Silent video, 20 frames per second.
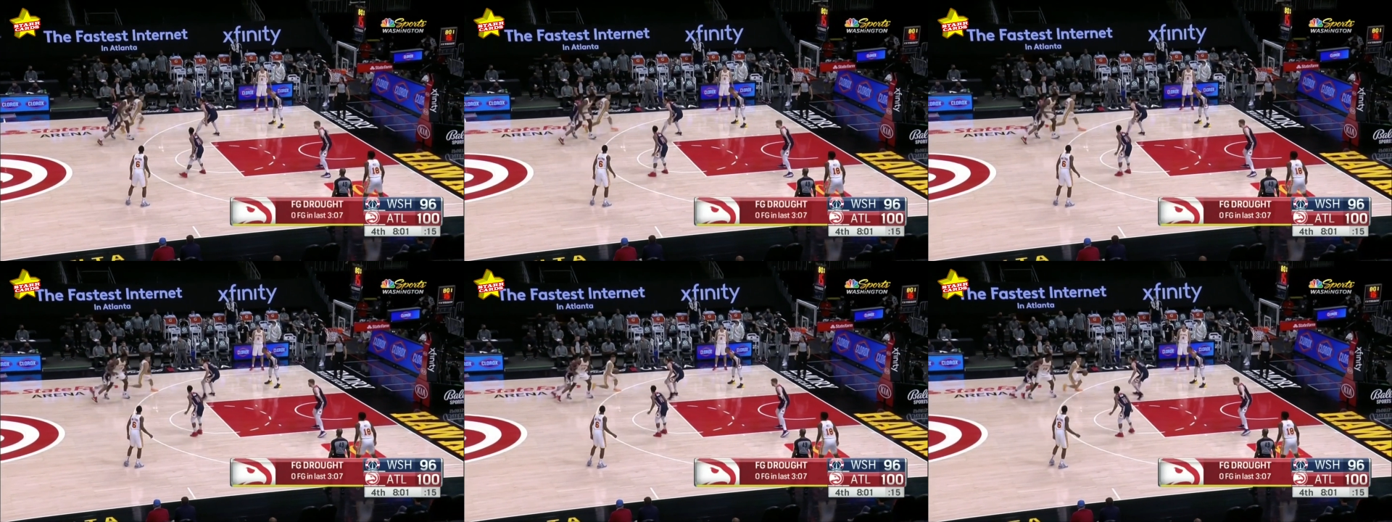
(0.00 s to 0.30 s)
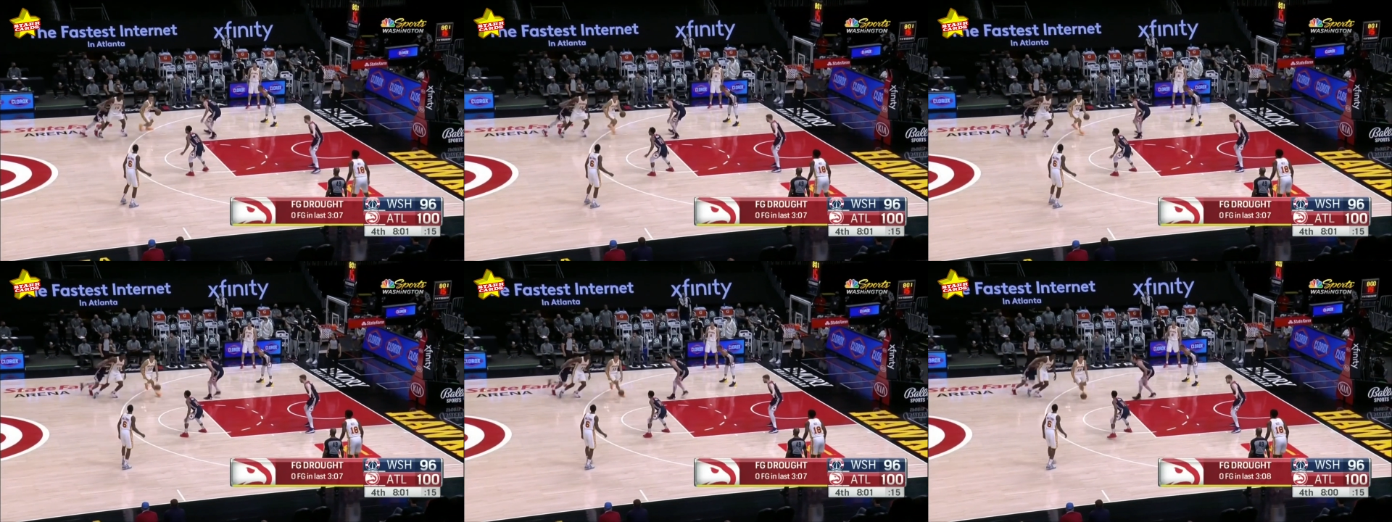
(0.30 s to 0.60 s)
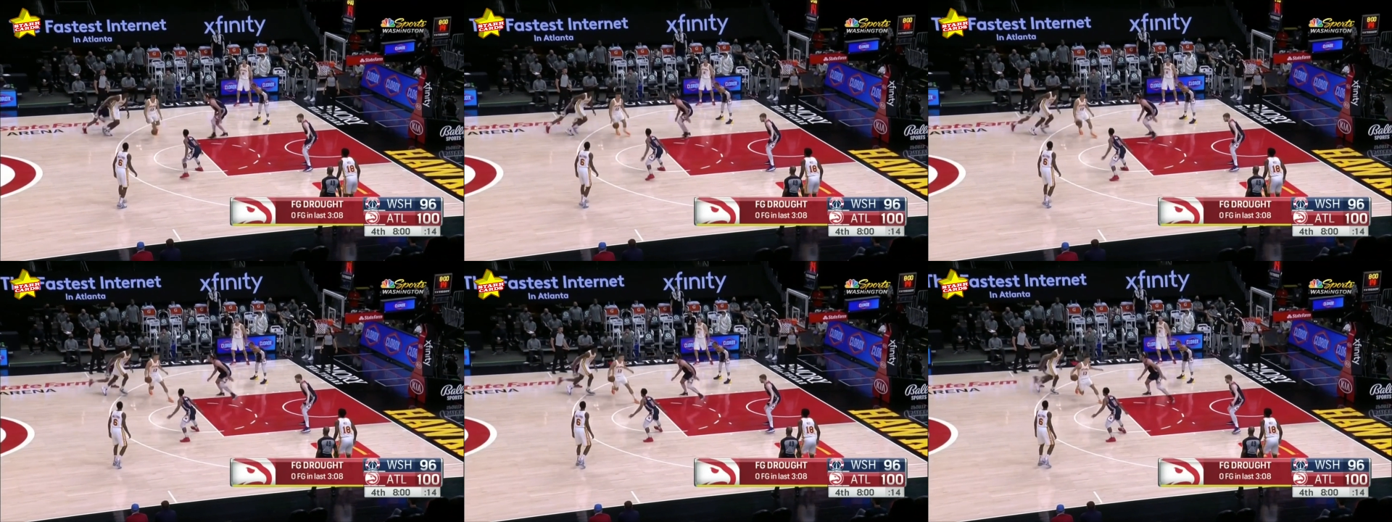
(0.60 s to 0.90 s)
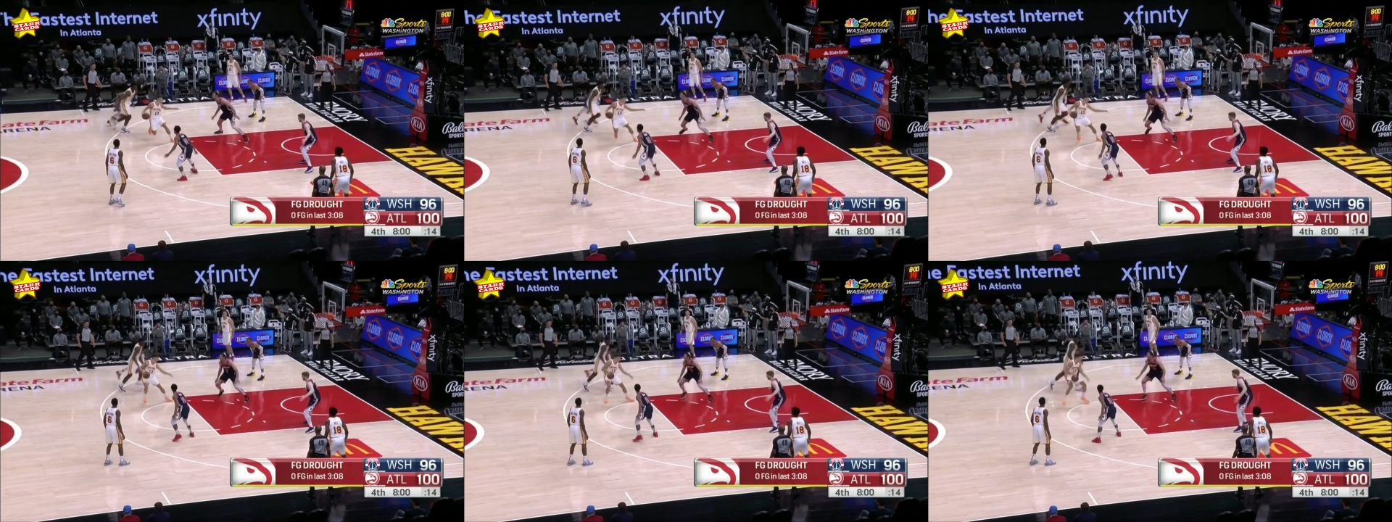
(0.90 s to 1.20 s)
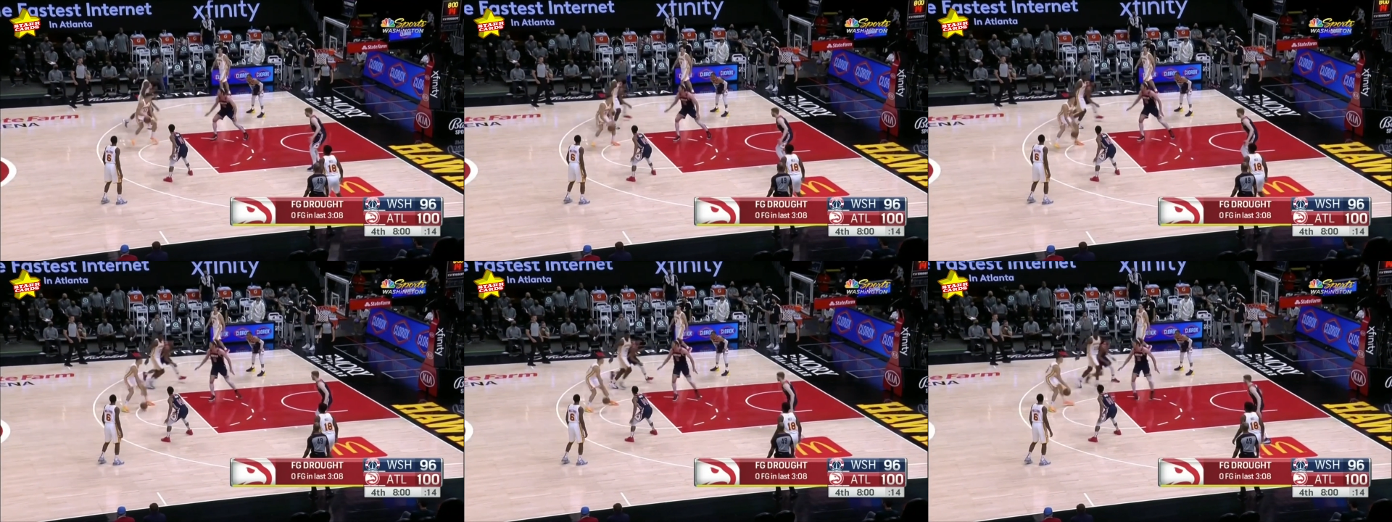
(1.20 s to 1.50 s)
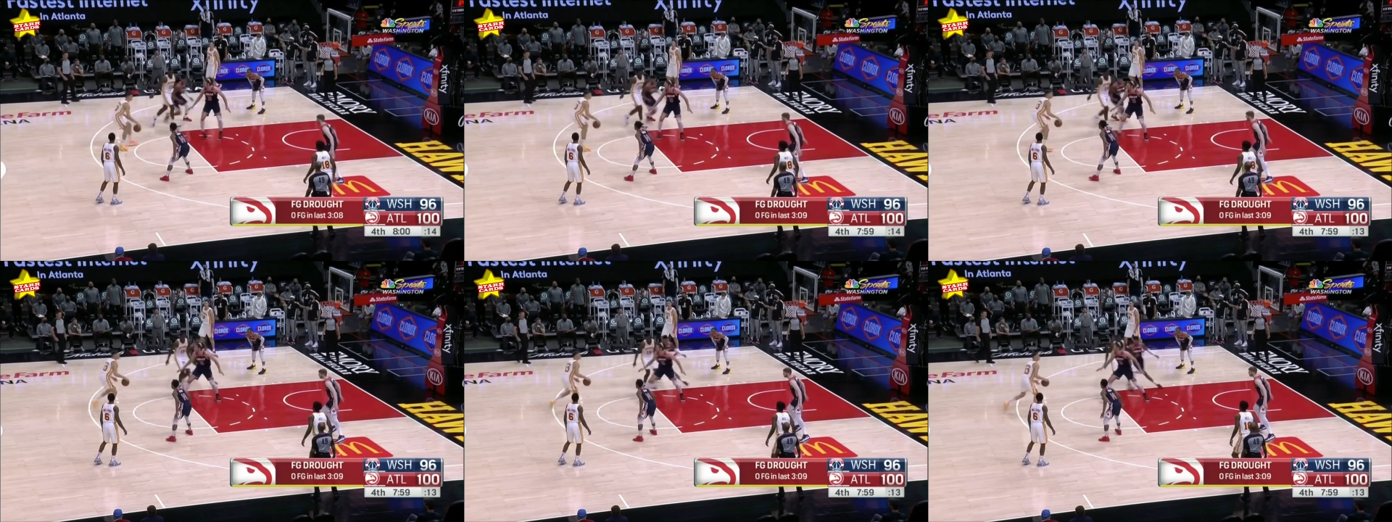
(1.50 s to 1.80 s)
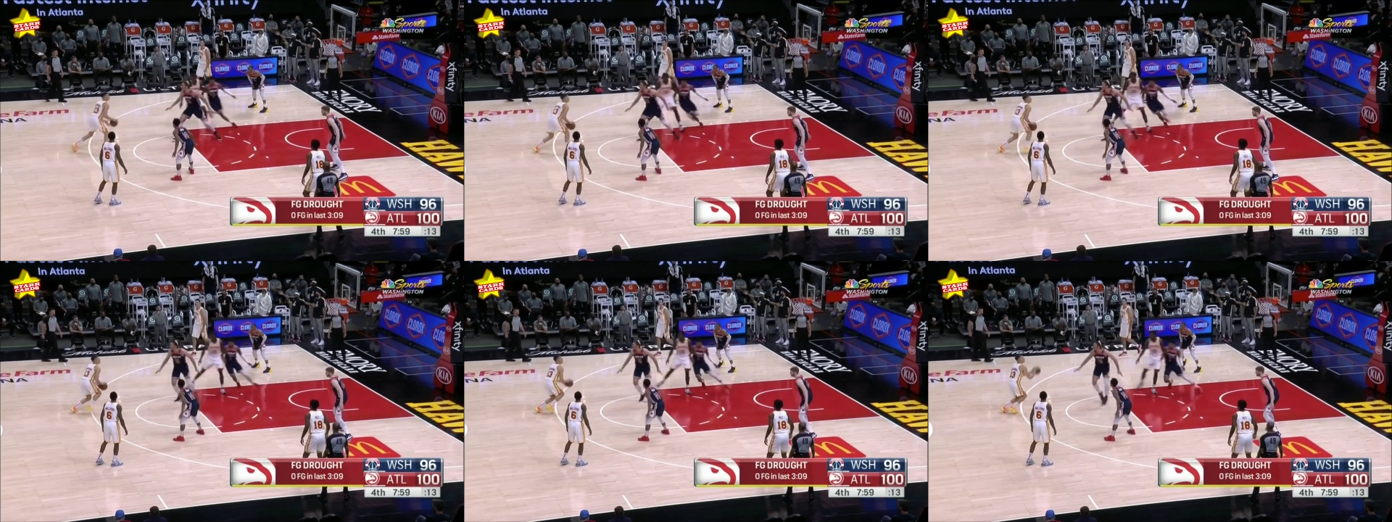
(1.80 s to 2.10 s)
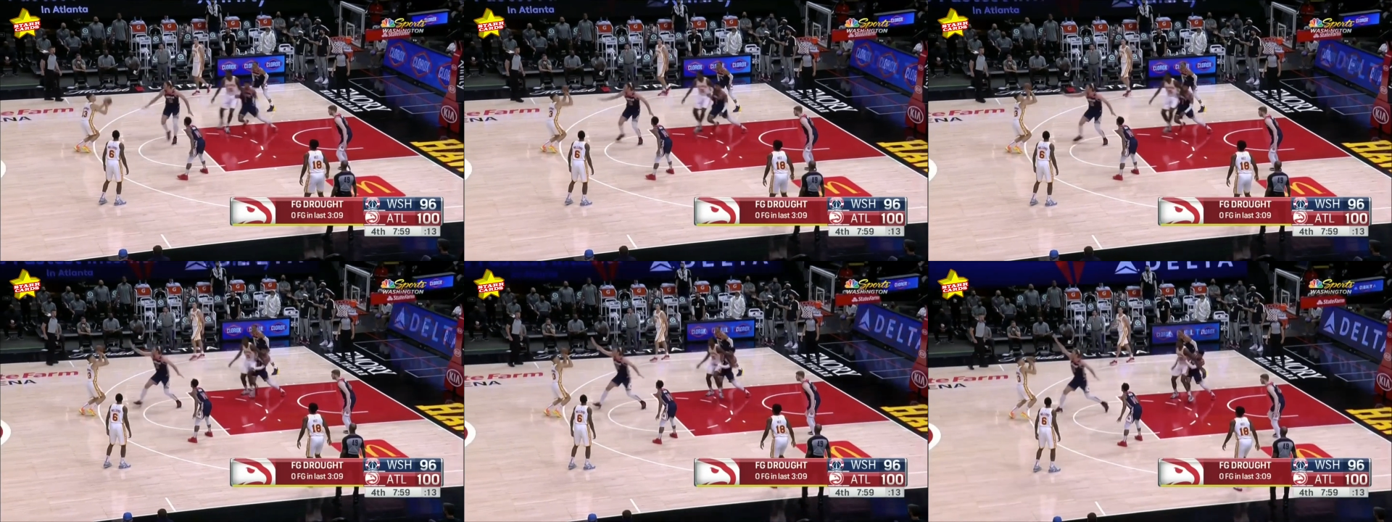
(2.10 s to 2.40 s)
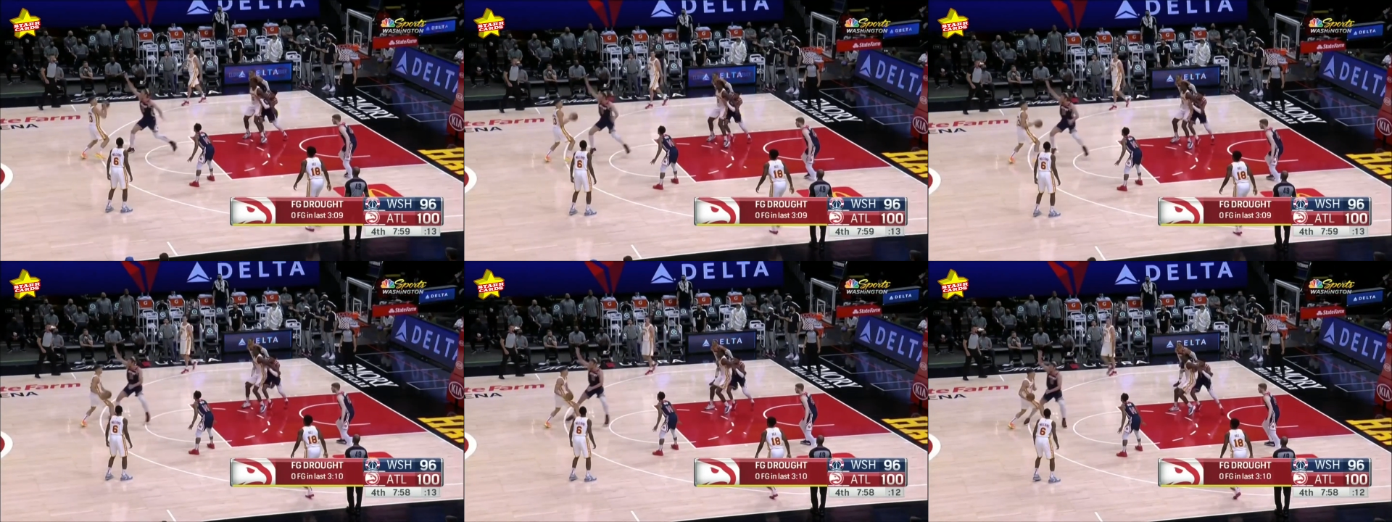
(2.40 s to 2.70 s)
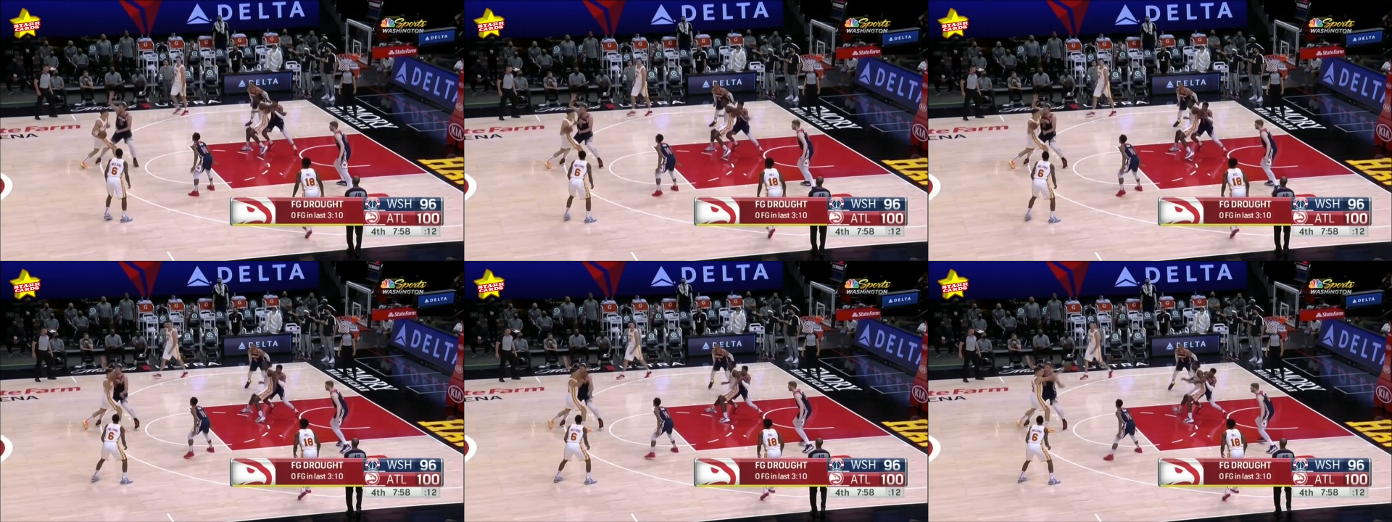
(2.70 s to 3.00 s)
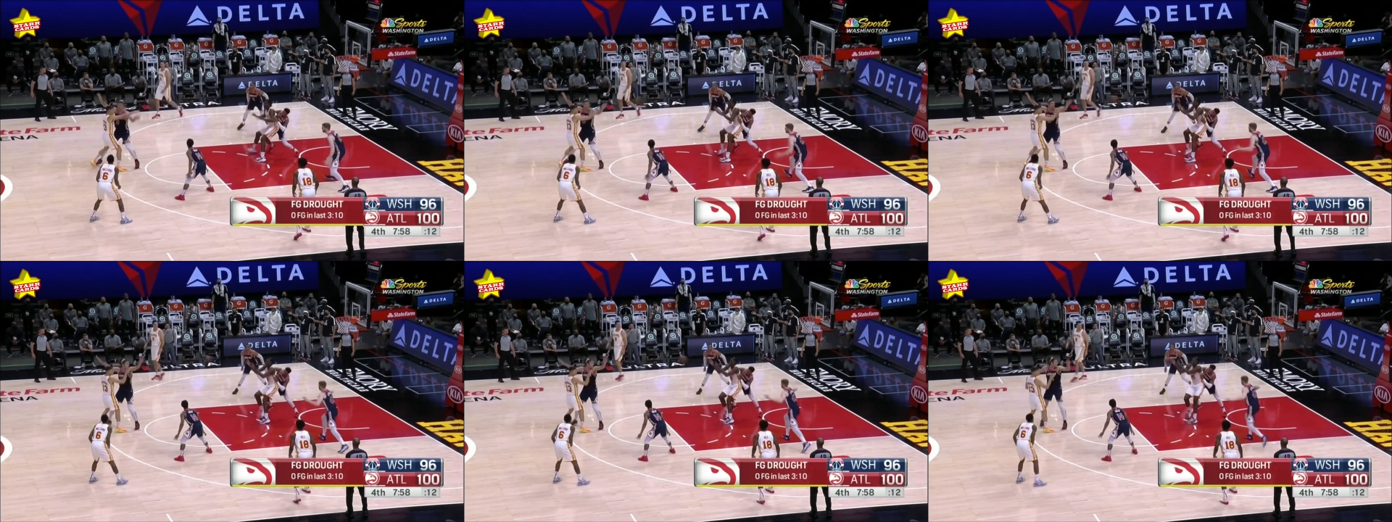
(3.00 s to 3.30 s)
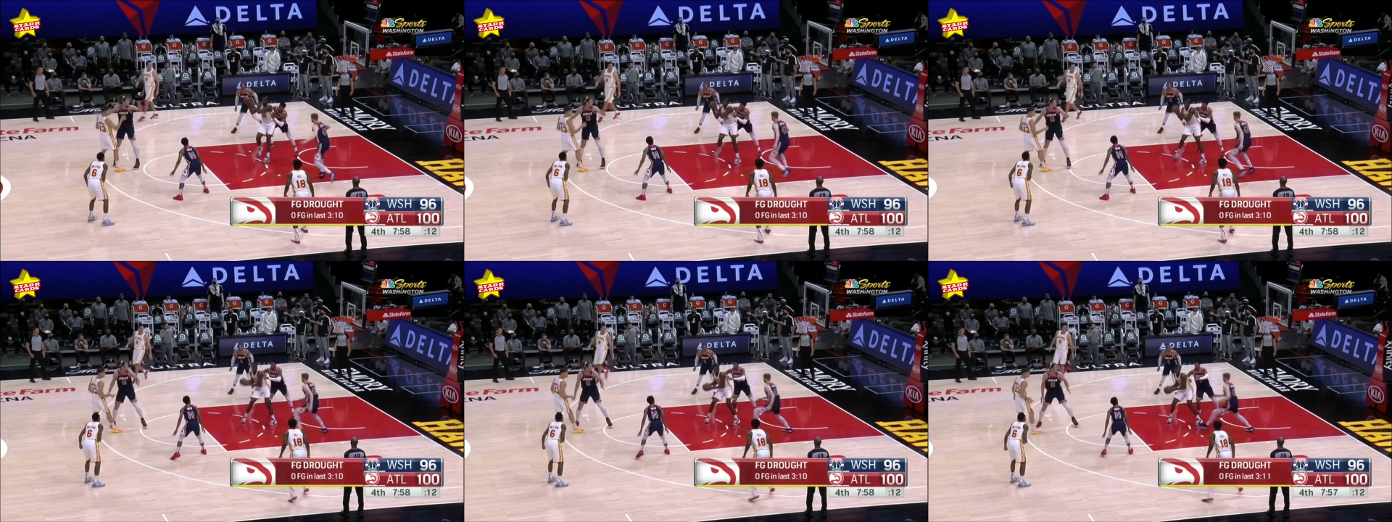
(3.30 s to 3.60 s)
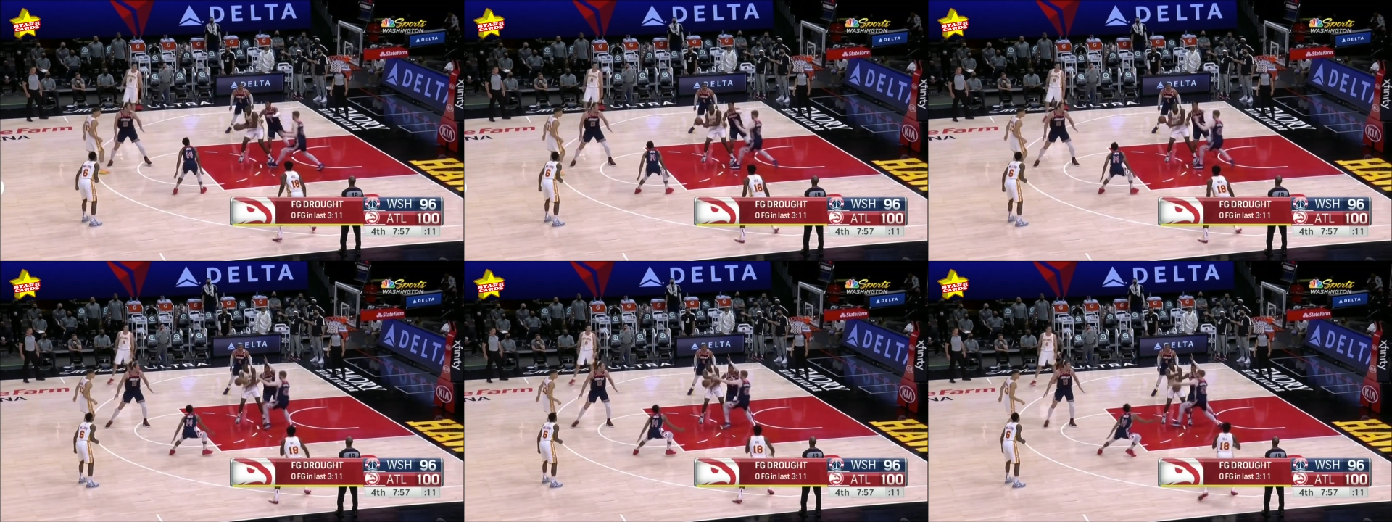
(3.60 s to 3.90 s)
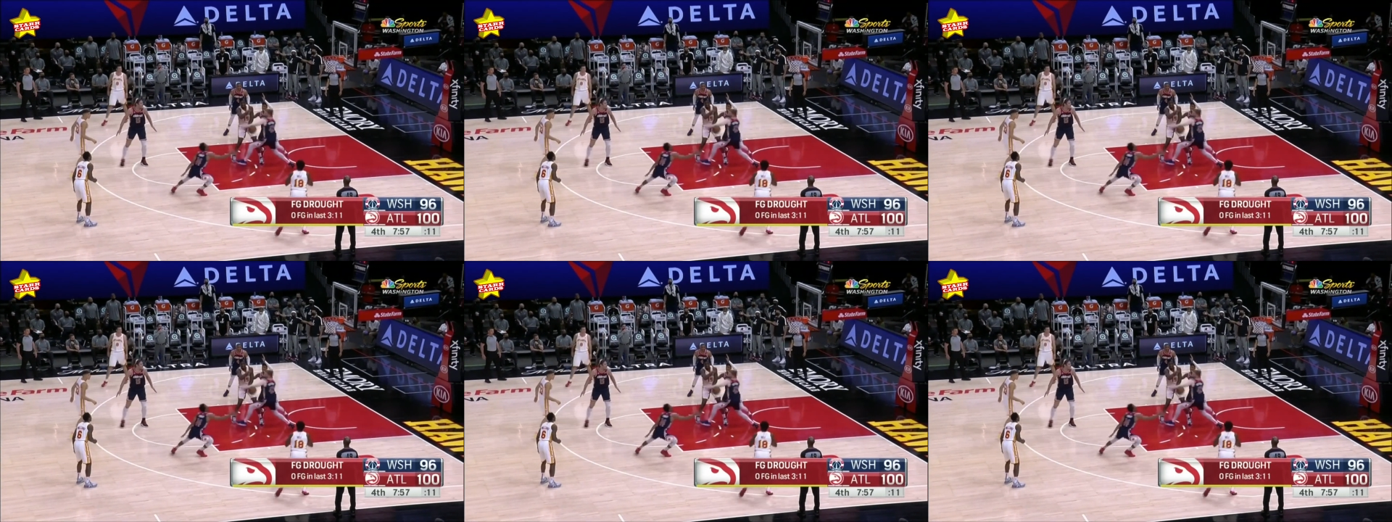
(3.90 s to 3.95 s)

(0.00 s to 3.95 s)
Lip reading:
Nobody's mouth can be seen.